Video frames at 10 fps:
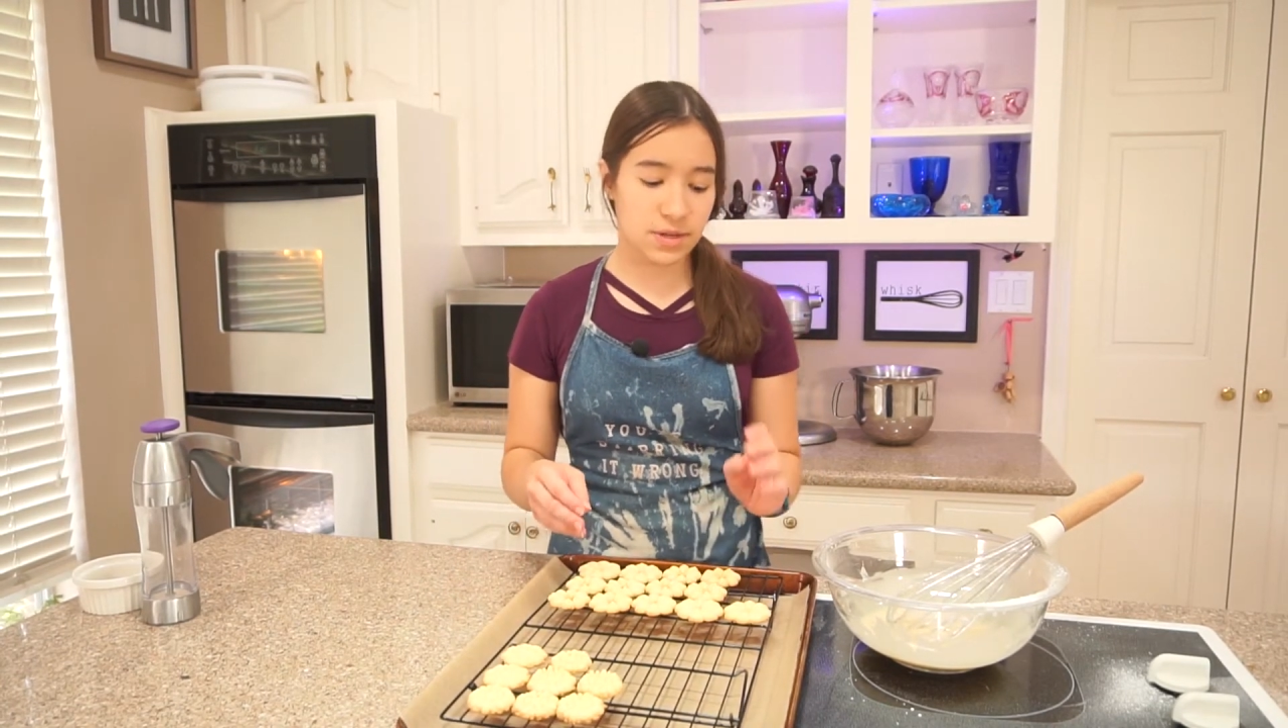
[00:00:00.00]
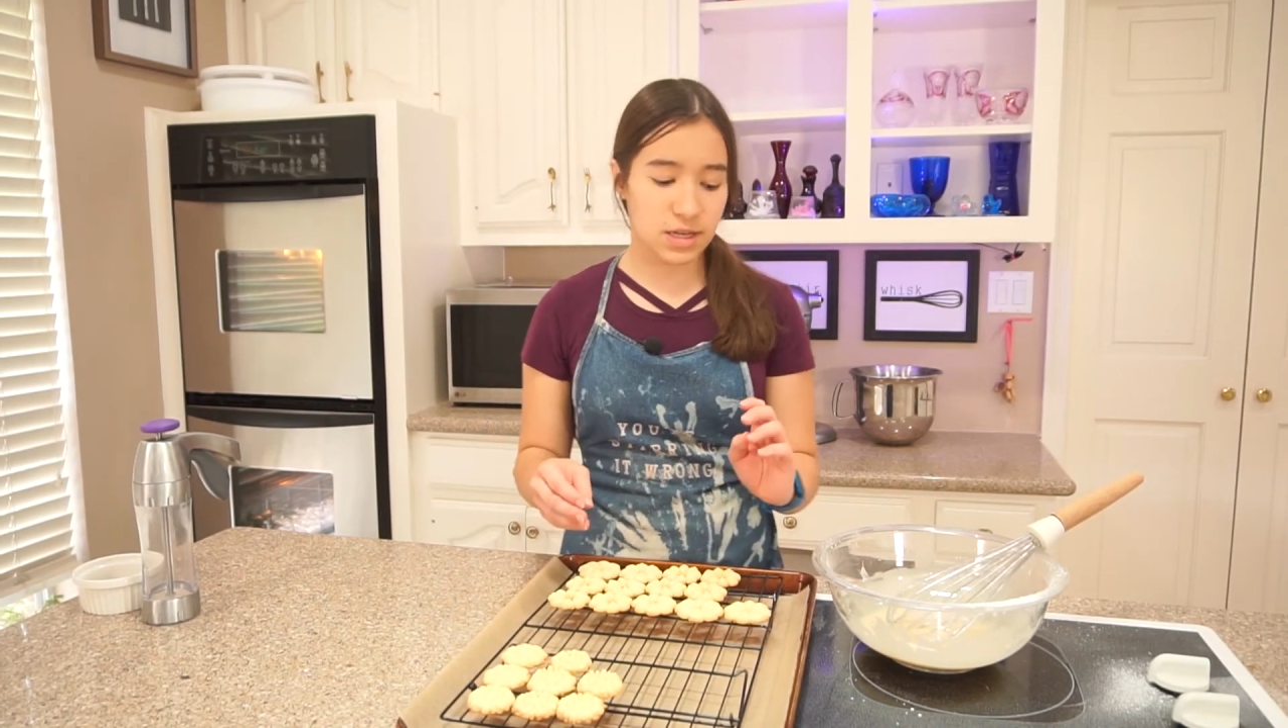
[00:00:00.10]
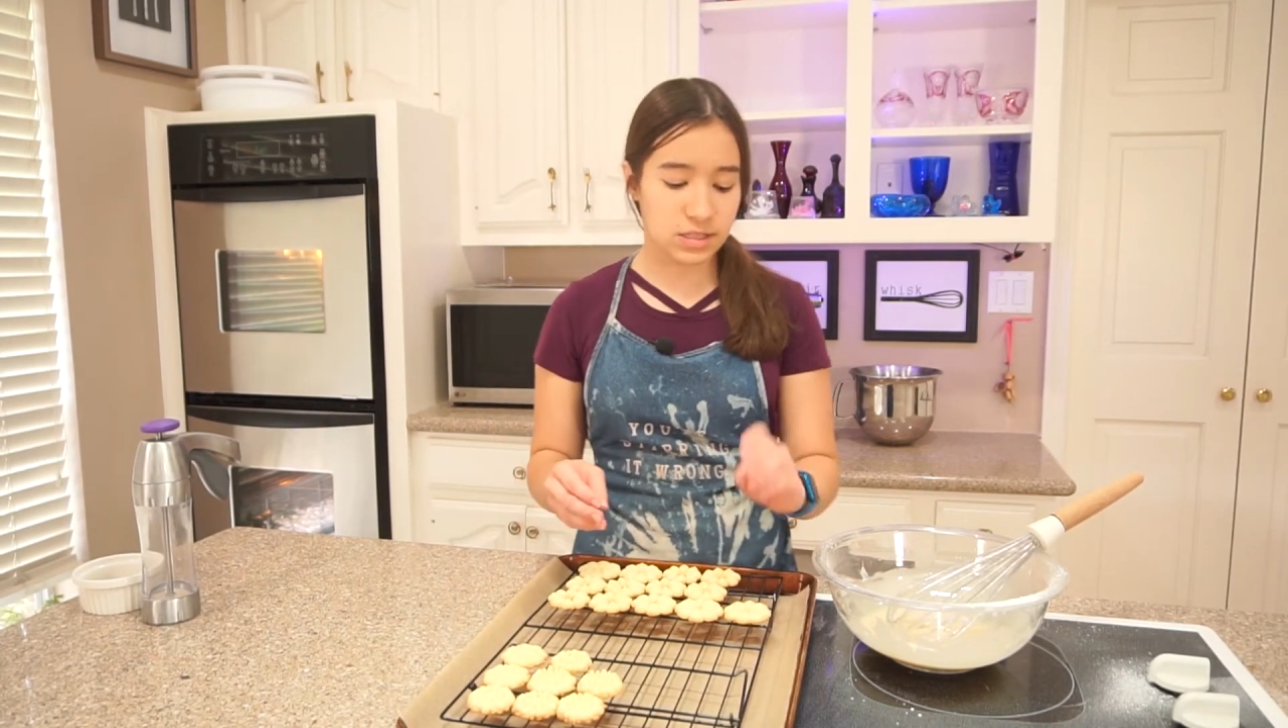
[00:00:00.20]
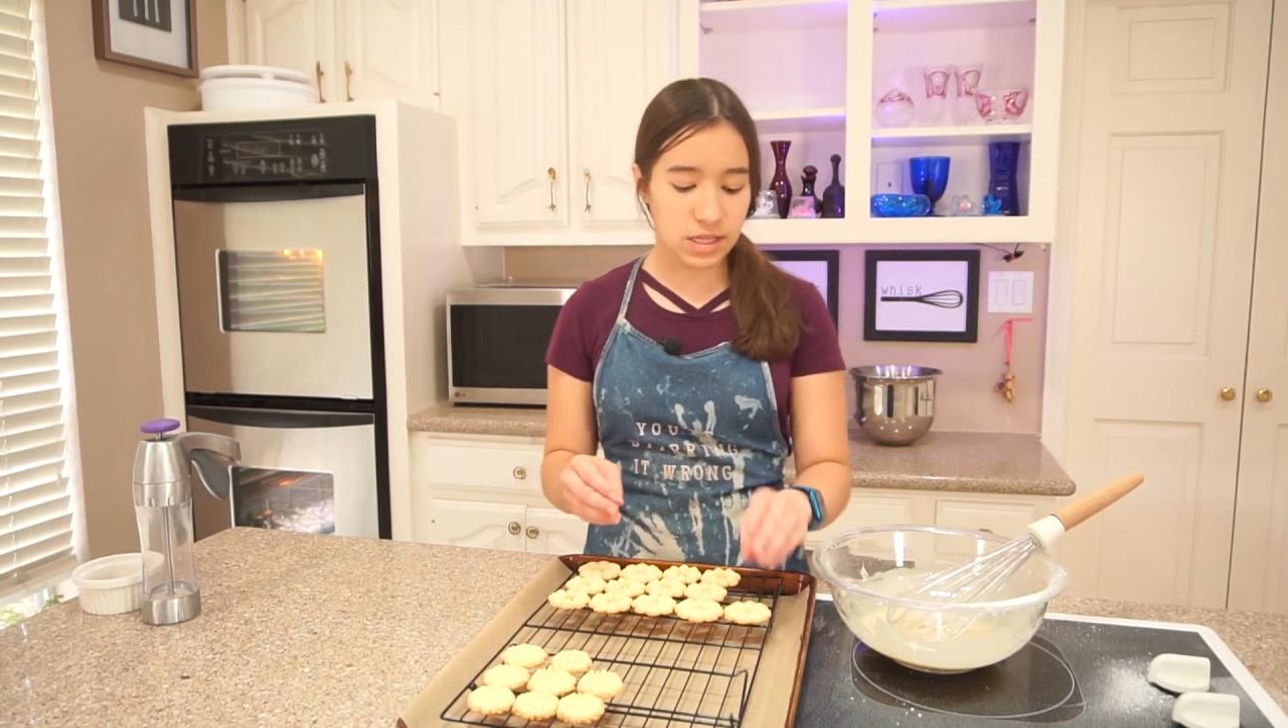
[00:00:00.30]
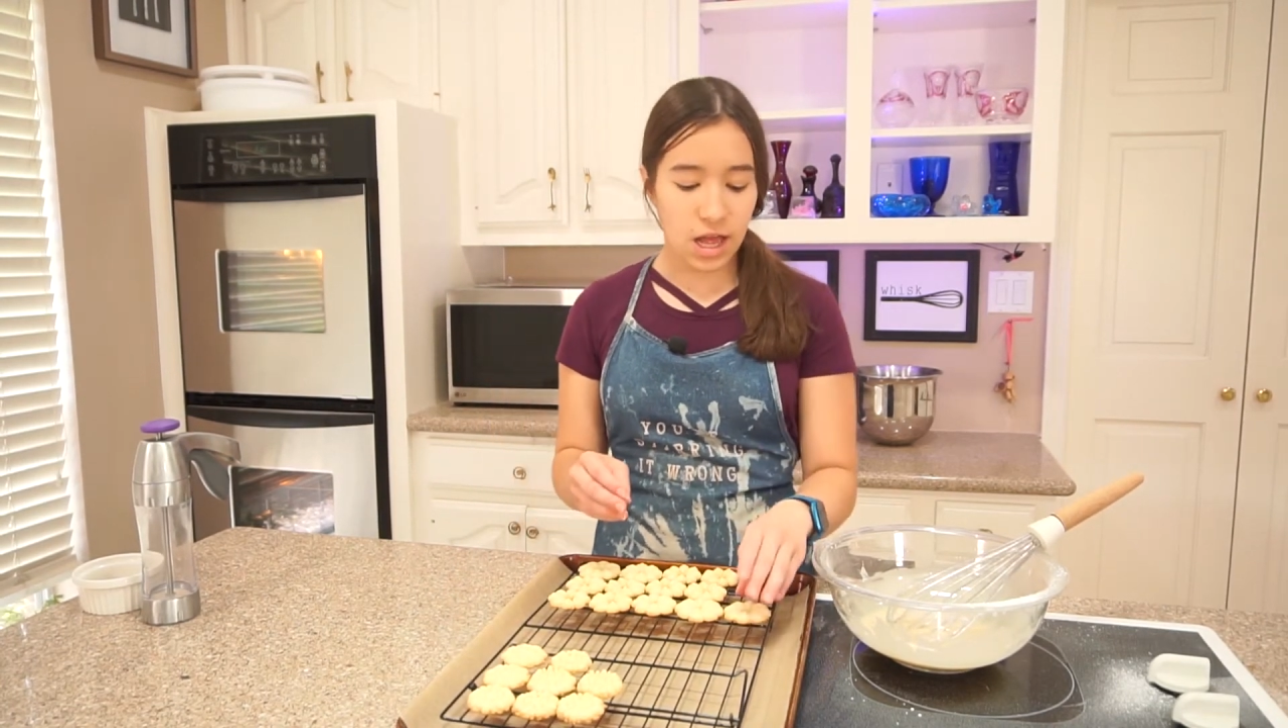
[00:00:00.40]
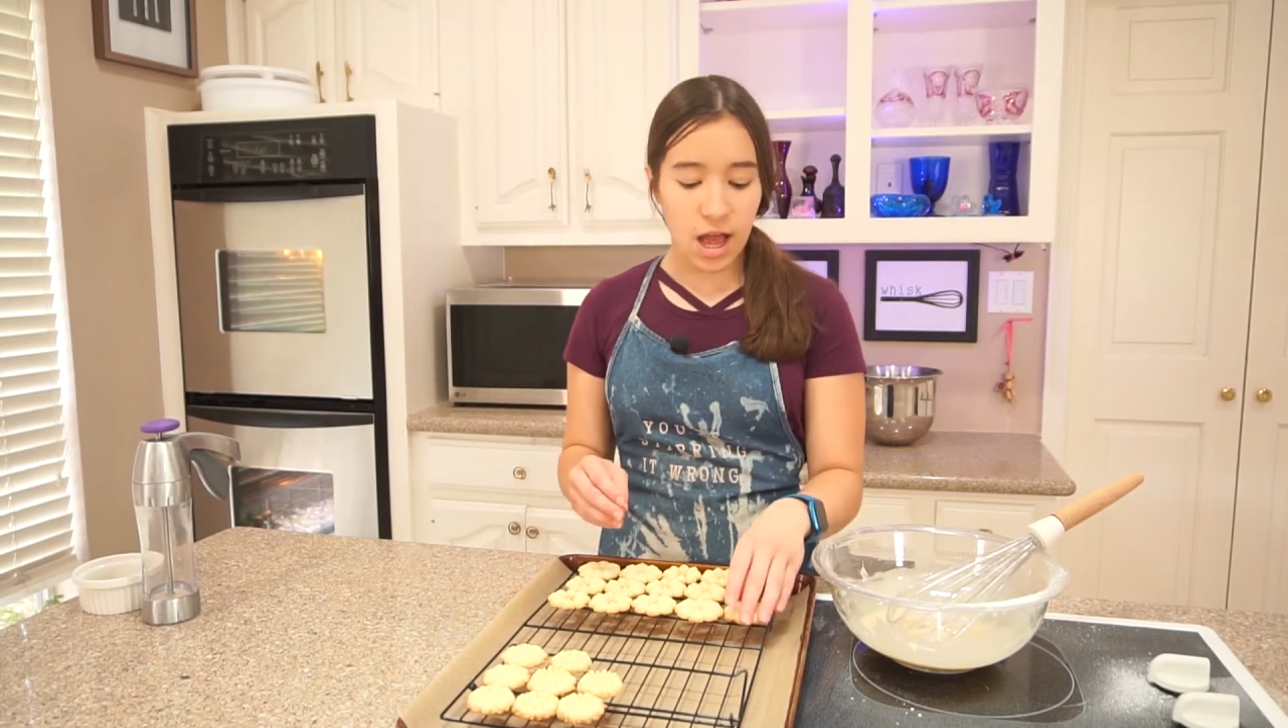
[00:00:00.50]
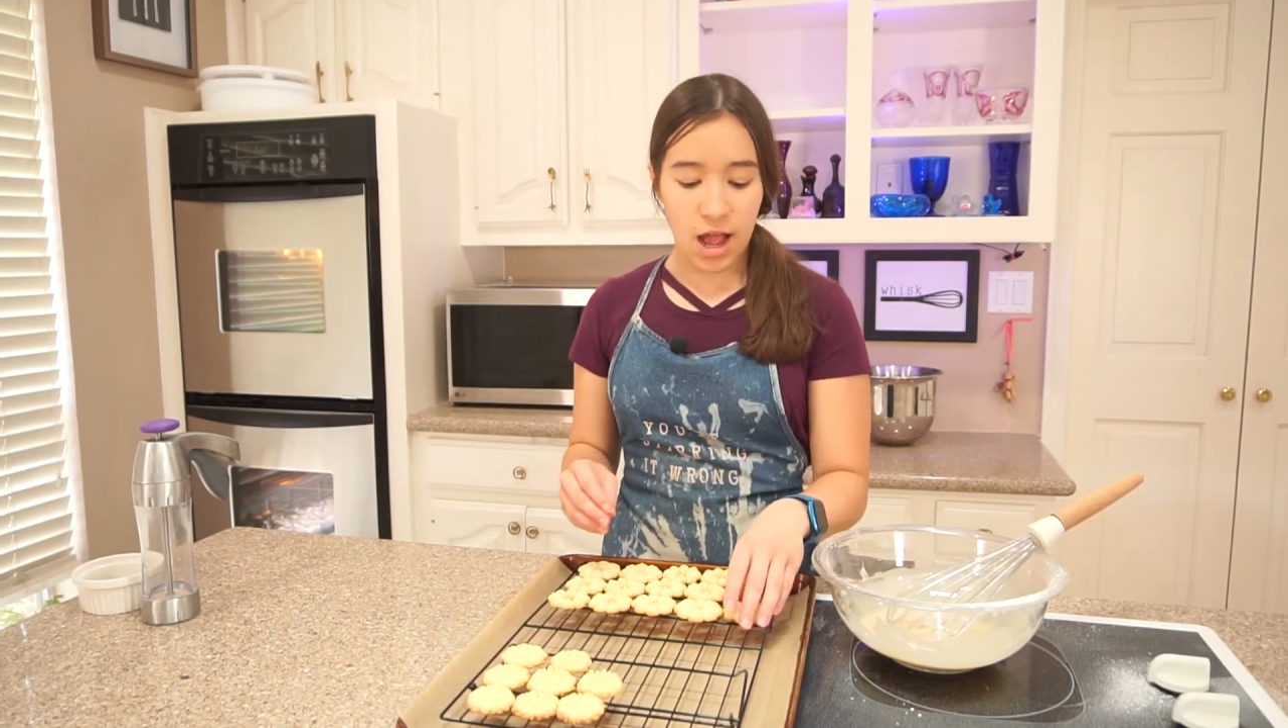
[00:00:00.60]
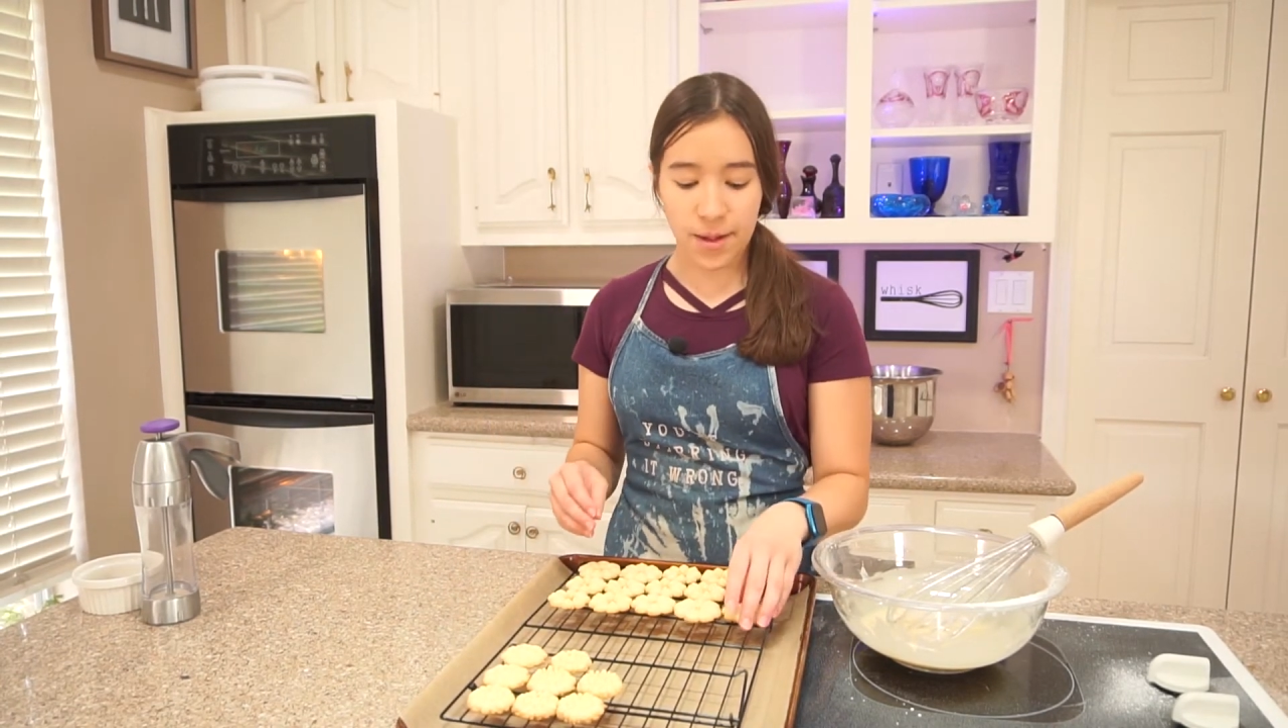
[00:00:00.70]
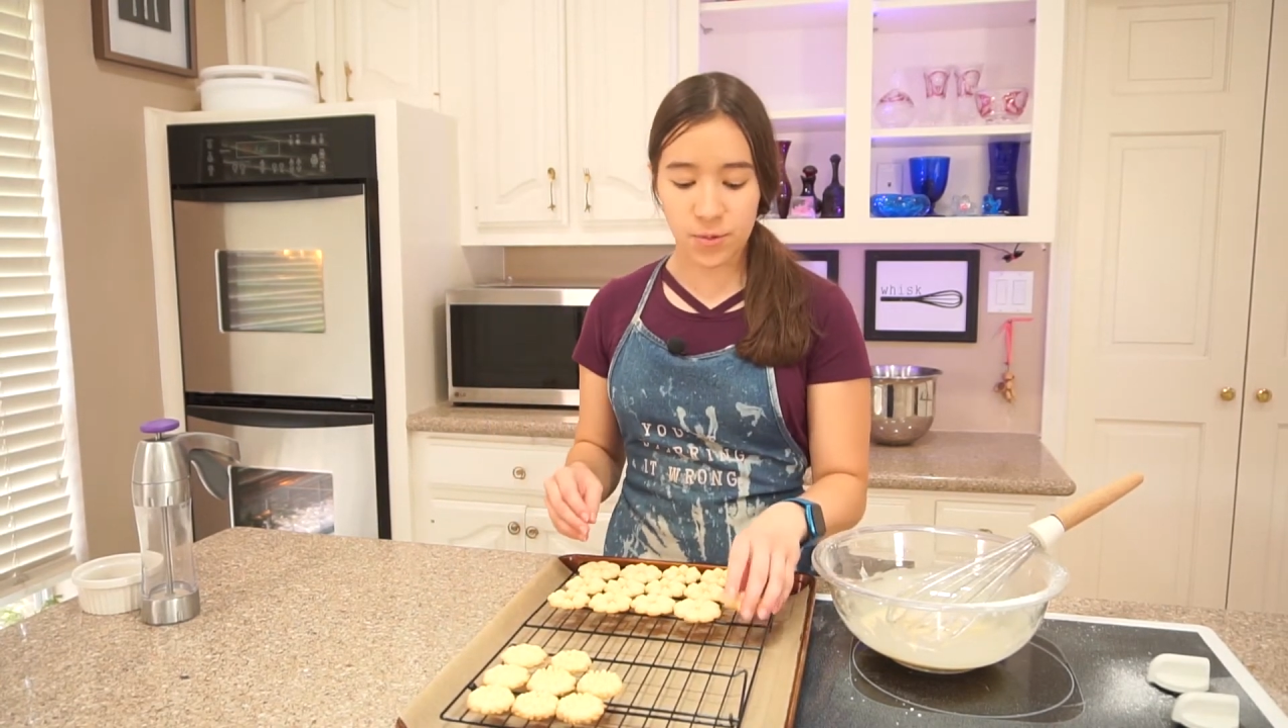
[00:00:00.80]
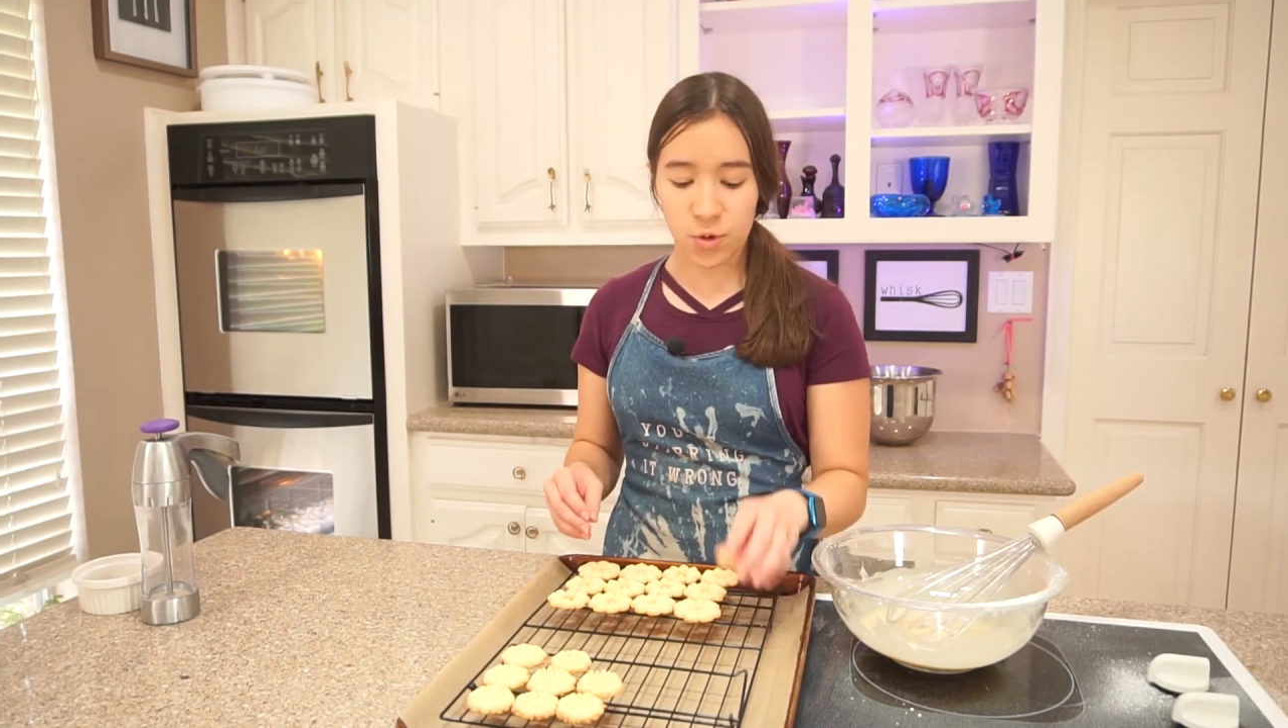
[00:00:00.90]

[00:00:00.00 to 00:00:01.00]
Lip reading: because I'm